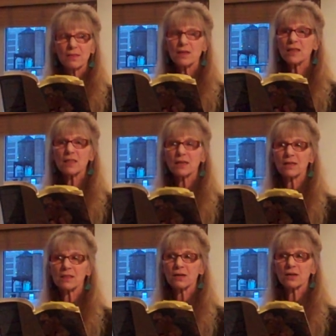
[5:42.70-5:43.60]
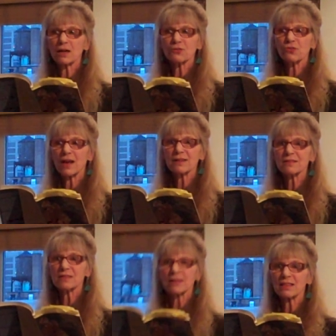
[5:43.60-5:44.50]
Nothing in their contract
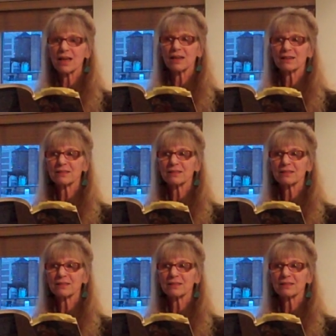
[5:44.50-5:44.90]
said that.